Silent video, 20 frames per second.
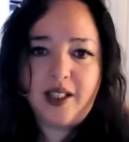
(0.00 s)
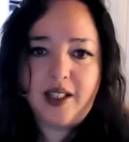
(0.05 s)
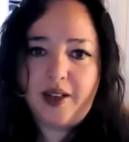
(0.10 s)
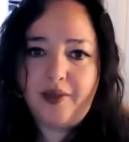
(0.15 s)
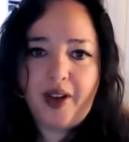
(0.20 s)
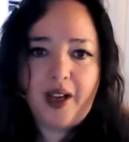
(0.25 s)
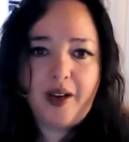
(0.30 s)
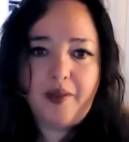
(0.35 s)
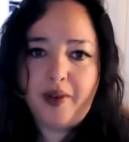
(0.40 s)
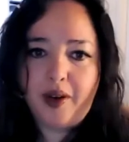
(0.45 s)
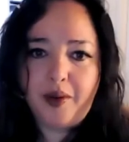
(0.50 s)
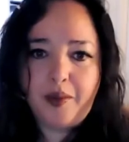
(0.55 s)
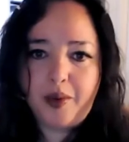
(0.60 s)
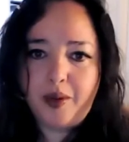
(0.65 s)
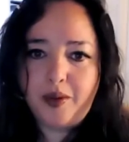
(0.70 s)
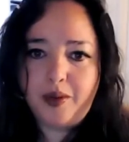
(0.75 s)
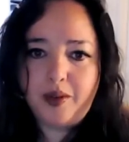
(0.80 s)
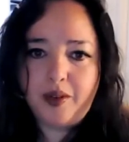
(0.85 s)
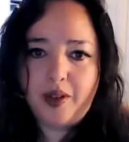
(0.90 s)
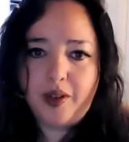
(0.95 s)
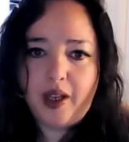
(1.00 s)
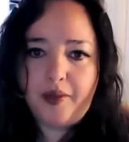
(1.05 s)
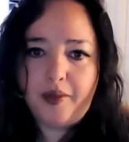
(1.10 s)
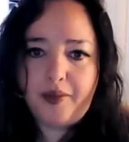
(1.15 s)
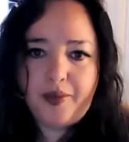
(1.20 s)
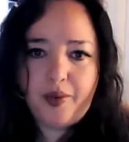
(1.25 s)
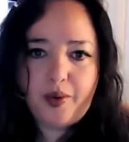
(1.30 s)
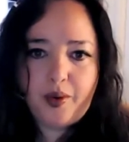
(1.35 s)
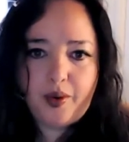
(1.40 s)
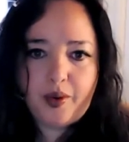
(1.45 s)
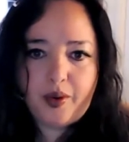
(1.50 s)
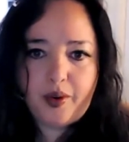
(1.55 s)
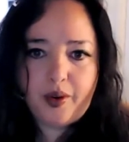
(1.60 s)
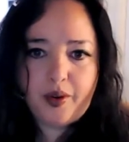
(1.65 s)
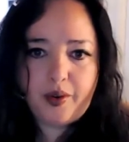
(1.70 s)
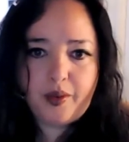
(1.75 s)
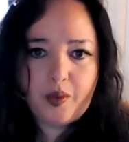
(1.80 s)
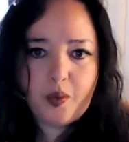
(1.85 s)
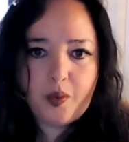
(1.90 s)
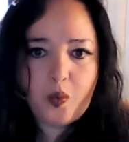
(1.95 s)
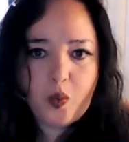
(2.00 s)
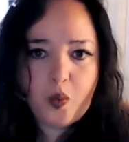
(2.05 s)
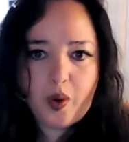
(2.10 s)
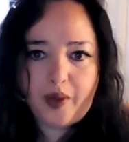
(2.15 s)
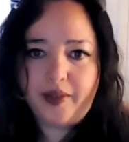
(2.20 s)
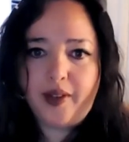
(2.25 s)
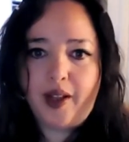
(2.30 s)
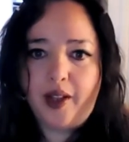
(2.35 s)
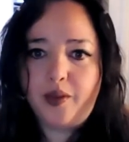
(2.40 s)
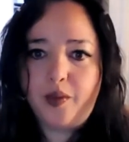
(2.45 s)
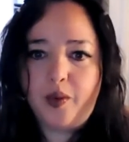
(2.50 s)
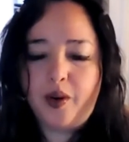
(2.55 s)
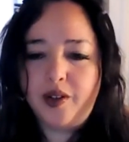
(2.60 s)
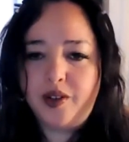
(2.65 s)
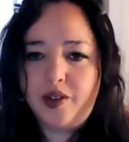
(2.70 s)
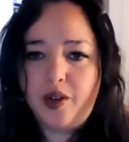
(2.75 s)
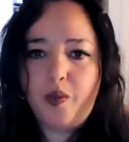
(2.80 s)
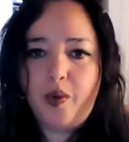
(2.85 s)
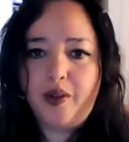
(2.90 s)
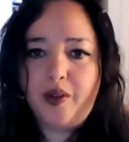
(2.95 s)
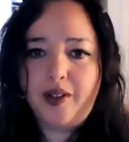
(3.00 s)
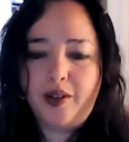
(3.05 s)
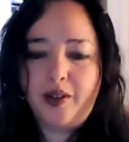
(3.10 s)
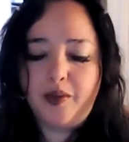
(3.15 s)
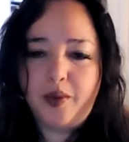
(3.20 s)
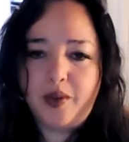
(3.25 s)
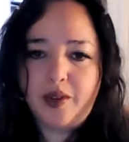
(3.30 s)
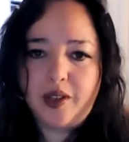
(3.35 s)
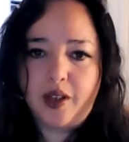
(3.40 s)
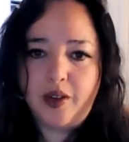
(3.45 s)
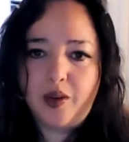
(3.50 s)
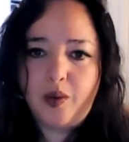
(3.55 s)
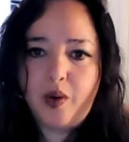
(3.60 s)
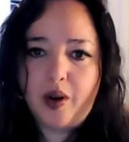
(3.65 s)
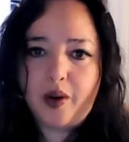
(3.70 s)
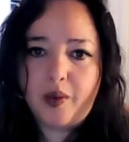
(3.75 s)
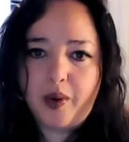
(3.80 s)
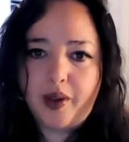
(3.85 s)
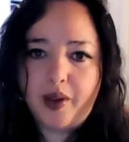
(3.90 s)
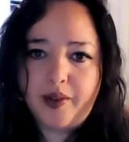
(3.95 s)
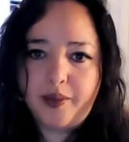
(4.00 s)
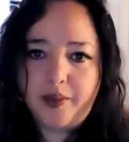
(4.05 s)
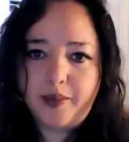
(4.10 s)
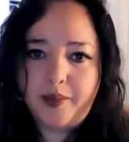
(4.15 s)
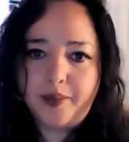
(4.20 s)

it available for what networks? So what networks can you work with?